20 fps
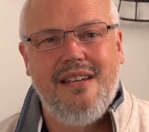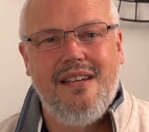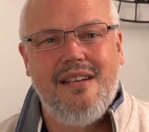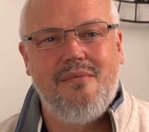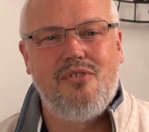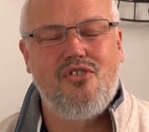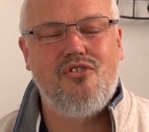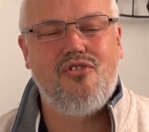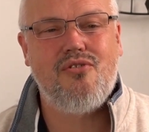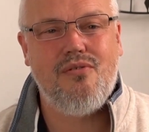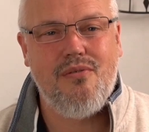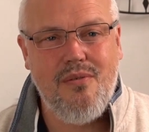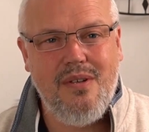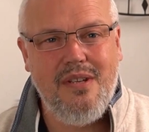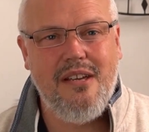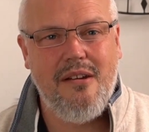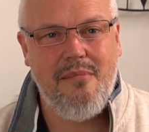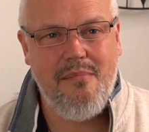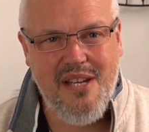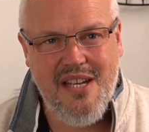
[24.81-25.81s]
It was
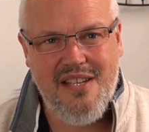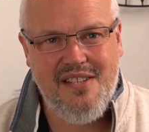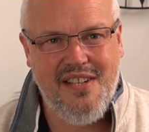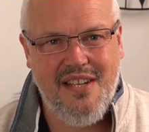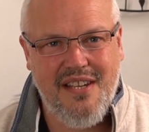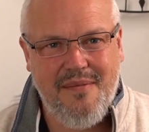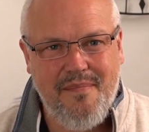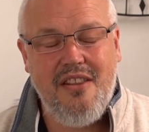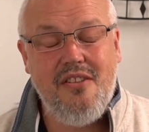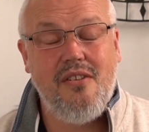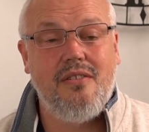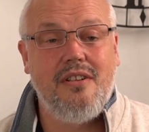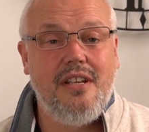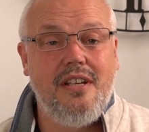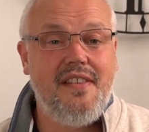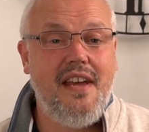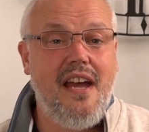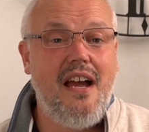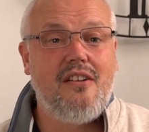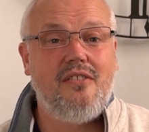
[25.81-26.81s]
truly amazing. And not
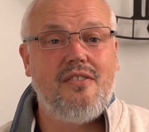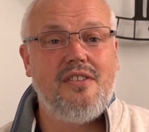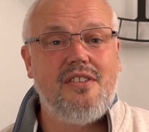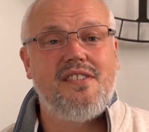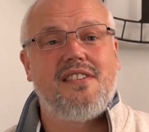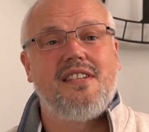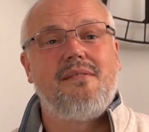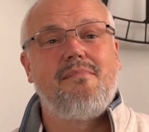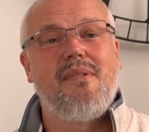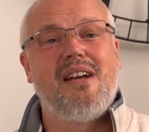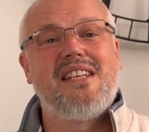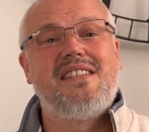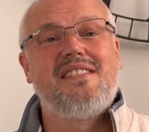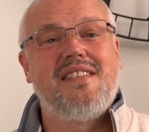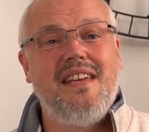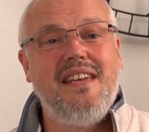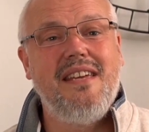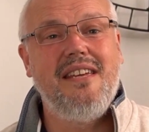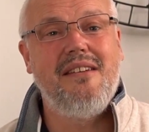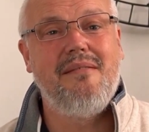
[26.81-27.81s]
only that, I got to see my
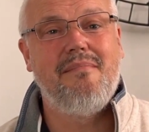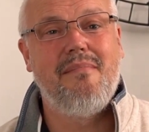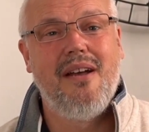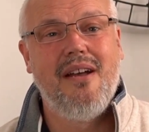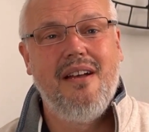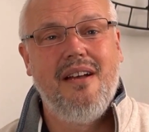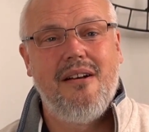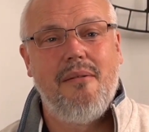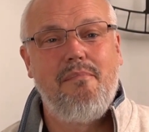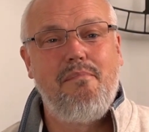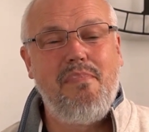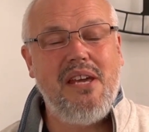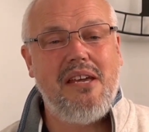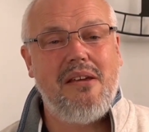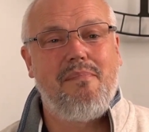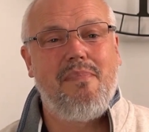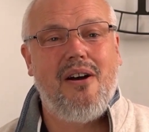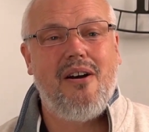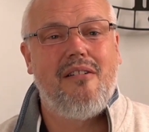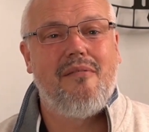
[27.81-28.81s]
team, a
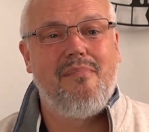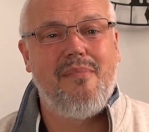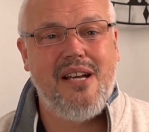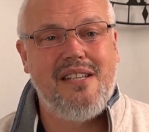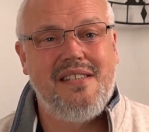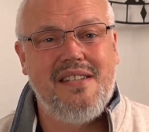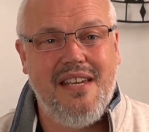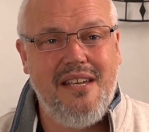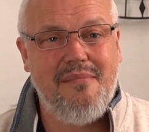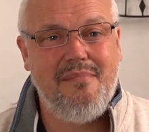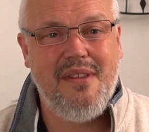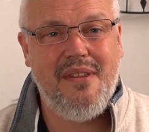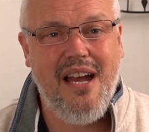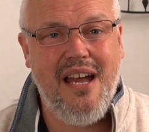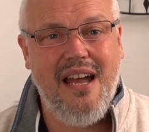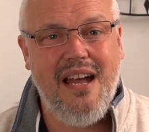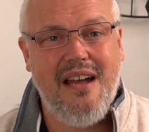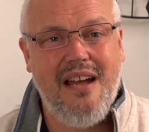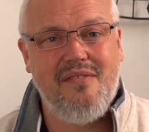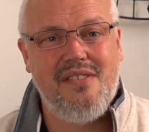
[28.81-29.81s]
big part of my team that I
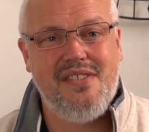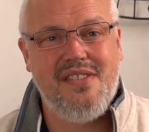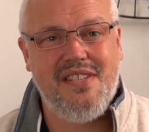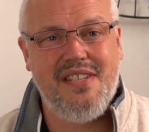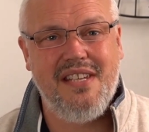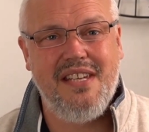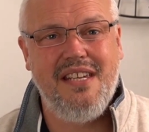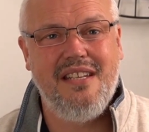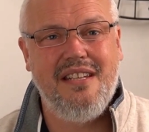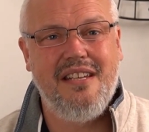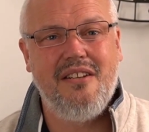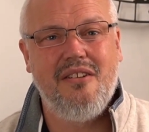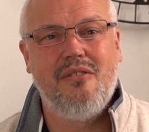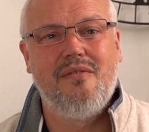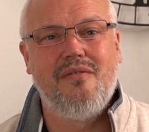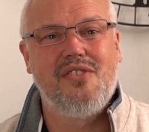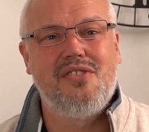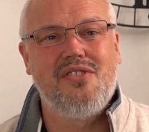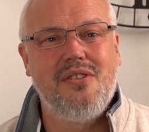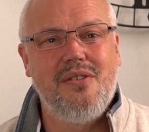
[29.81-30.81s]
haven't seen in
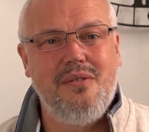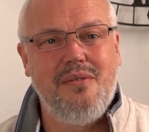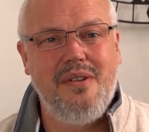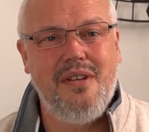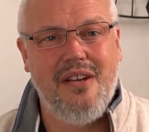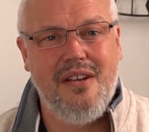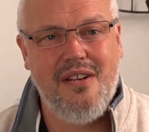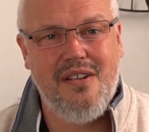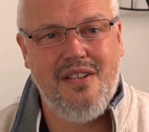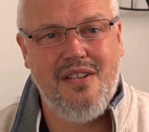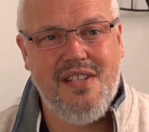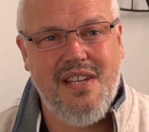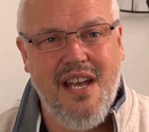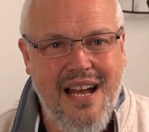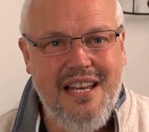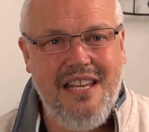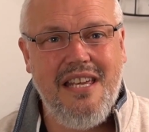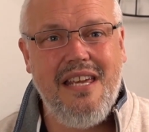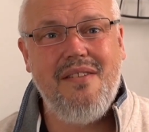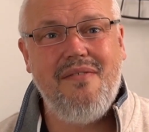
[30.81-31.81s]
over two years.
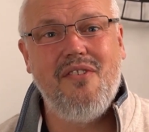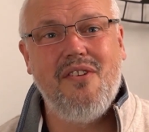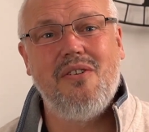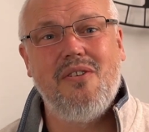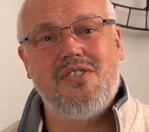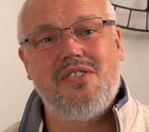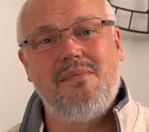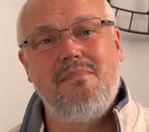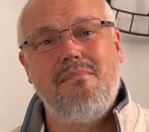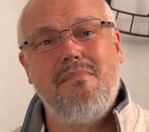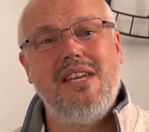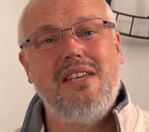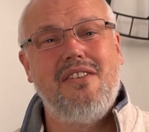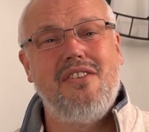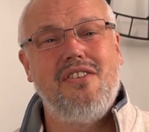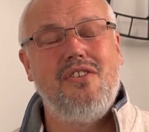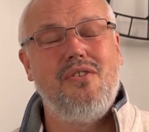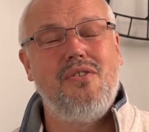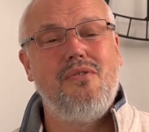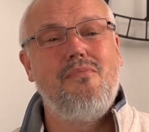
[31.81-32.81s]
And I even got to meet
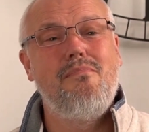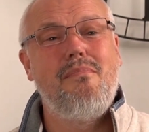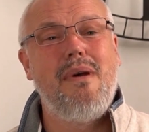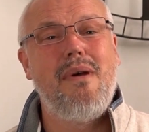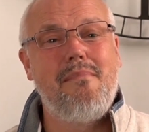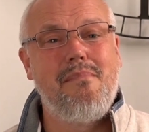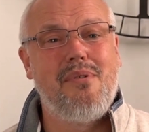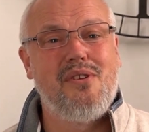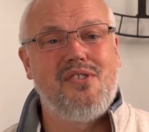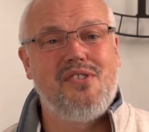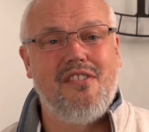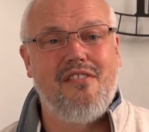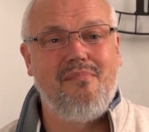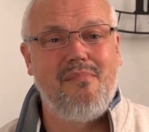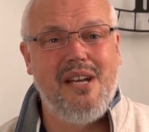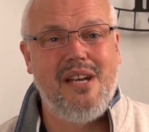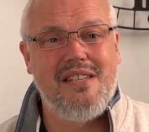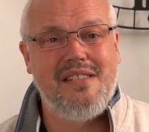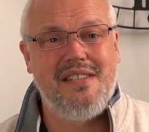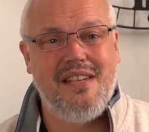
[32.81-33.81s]
new members of
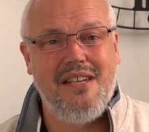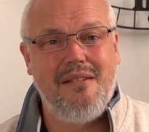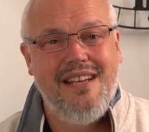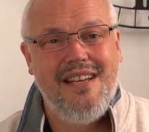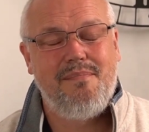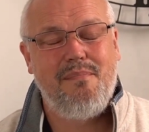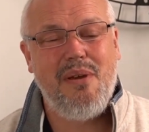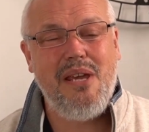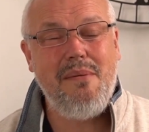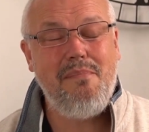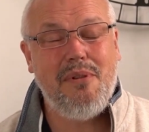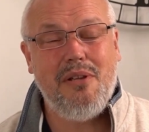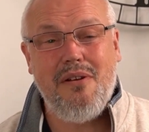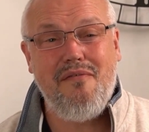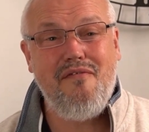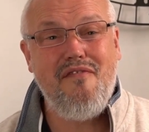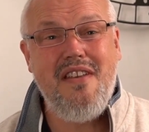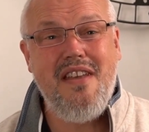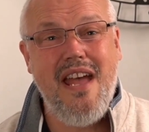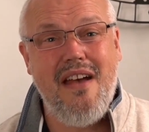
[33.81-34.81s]
my team, people
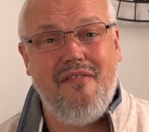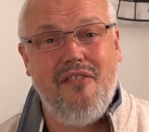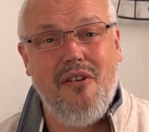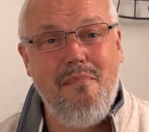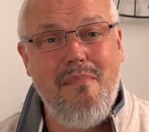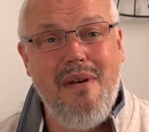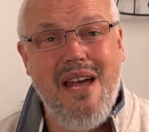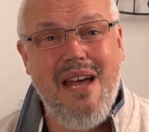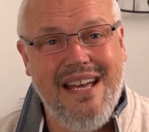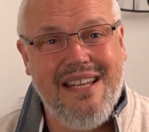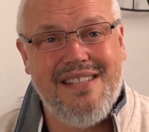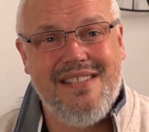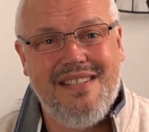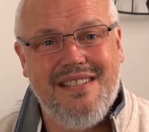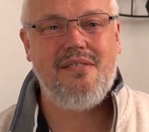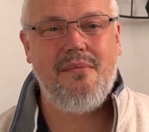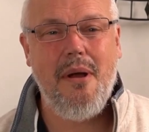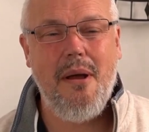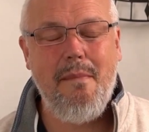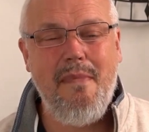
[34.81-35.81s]
I've never met.
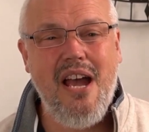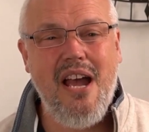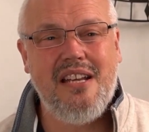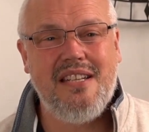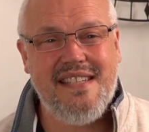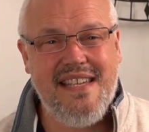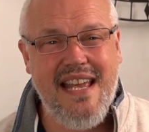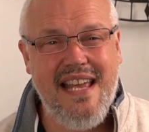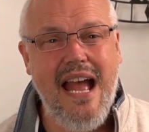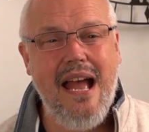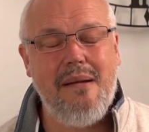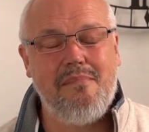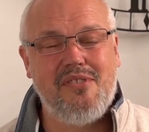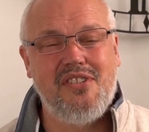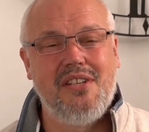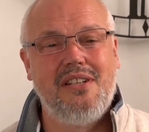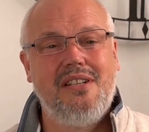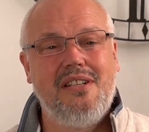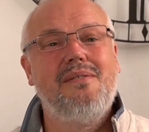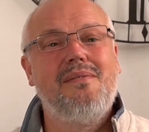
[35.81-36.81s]
So my mind is
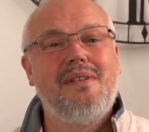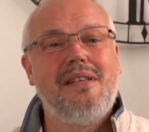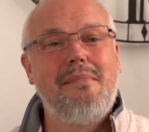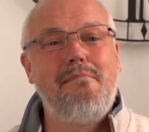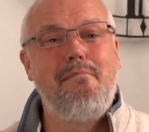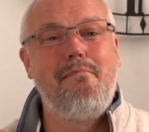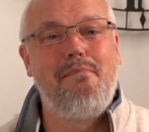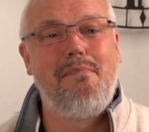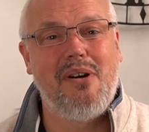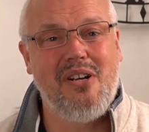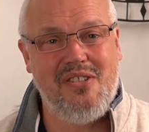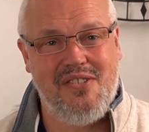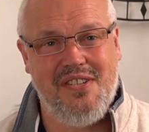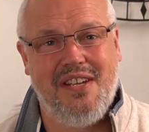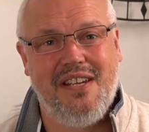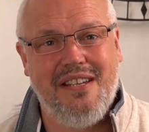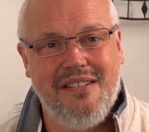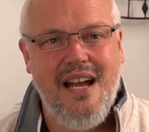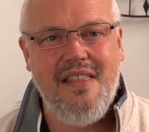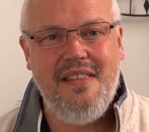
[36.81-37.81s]
absolutely buzzing.